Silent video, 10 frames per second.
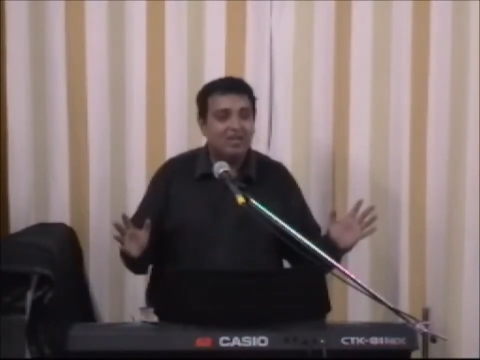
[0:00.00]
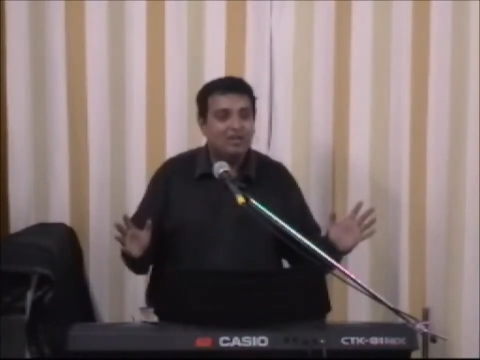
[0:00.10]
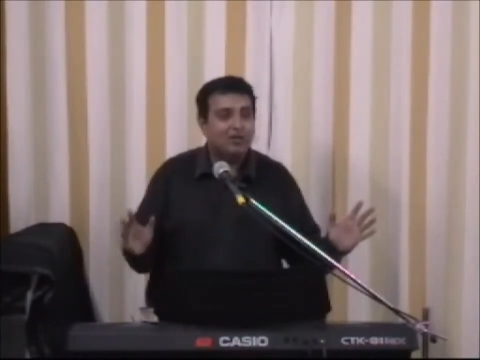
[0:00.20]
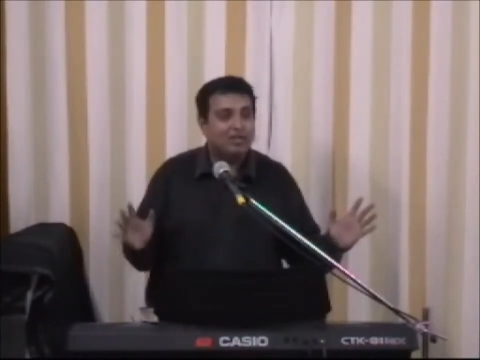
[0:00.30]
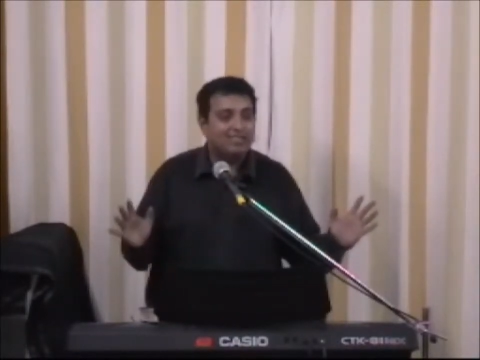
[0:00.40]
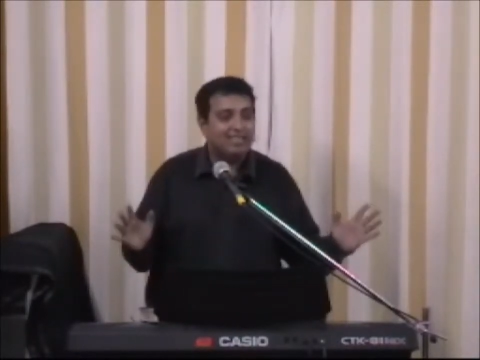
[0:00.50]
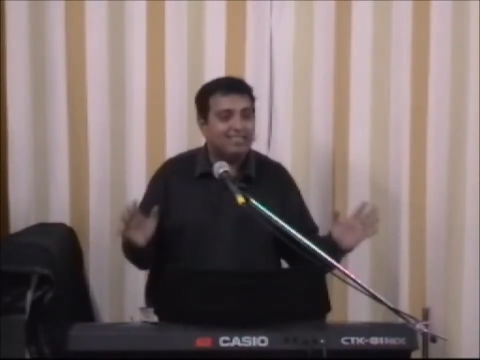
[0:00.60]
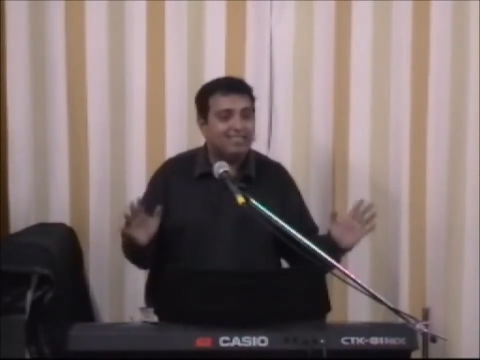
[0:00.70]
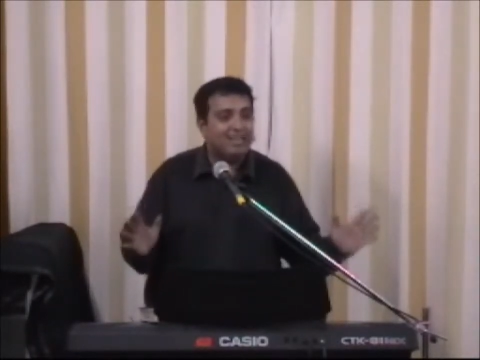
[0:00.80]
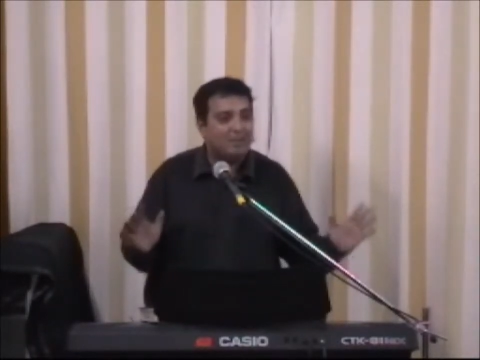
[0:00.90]
So is,
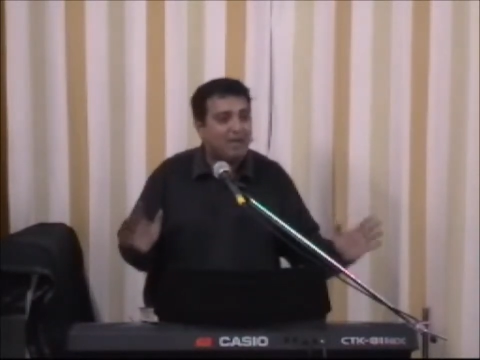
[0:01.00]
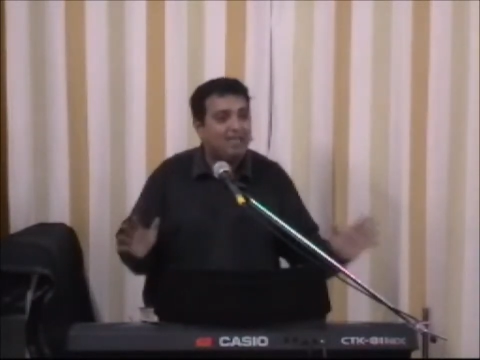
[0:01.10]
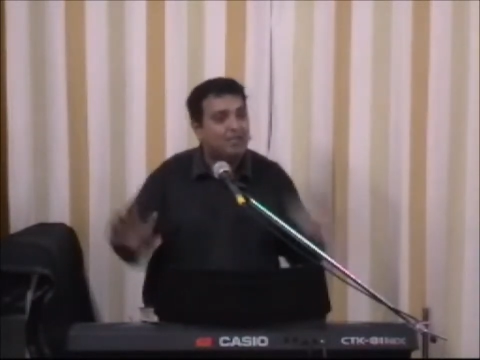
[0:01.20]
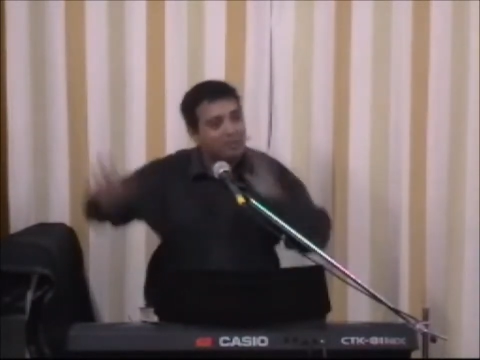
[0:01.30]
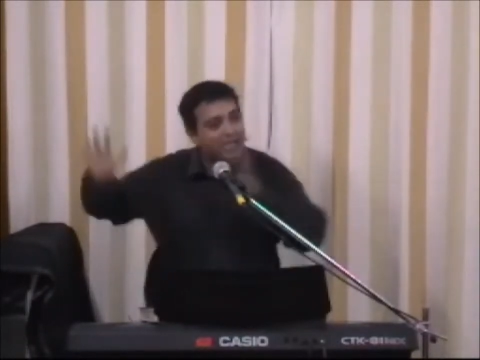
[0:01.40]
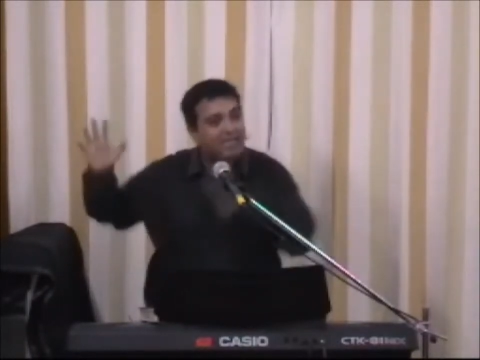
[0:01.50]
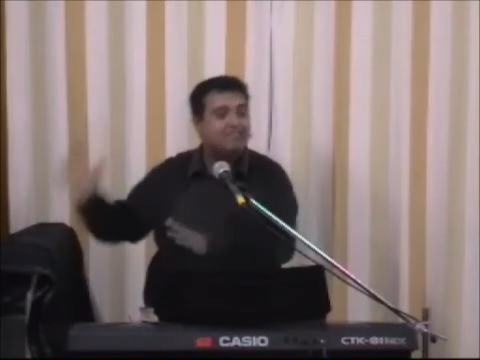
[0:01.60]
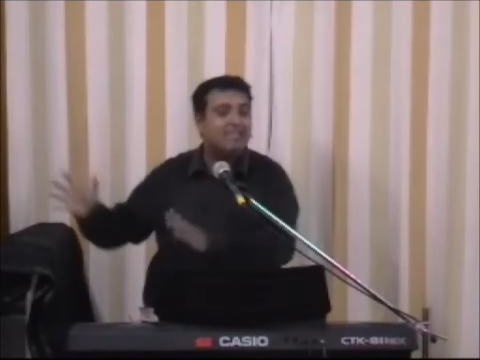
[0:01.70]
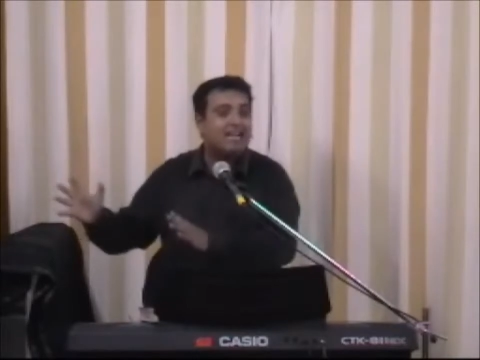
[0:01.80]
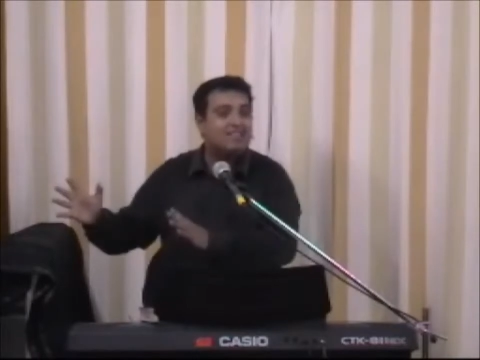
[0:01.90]
isn't it better to be in
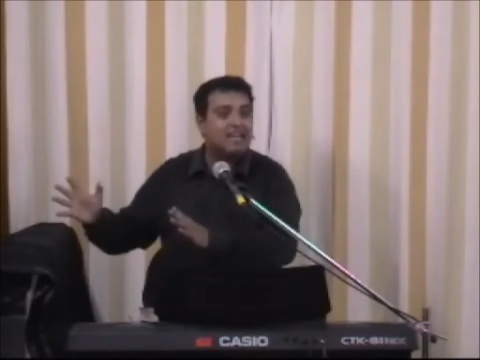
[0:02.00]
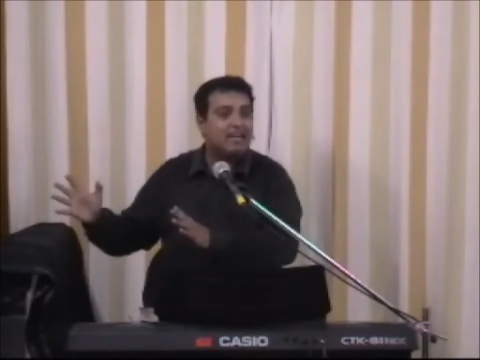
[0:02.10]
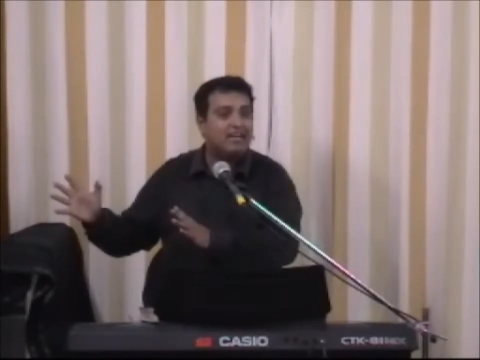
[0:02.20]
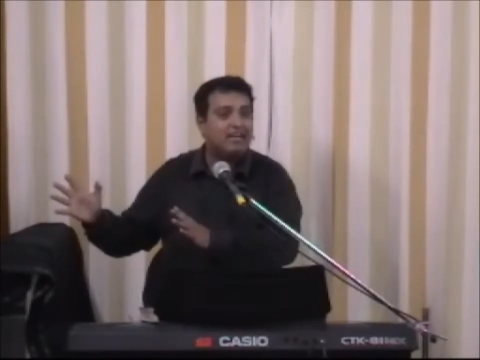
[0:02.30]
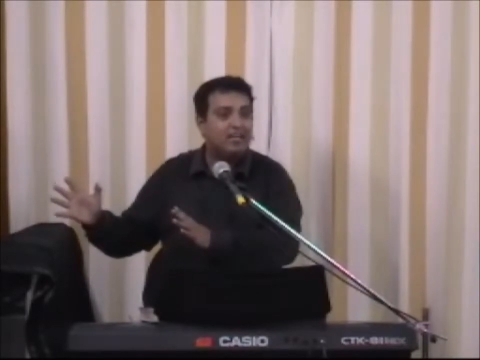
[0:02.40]
Israel's side?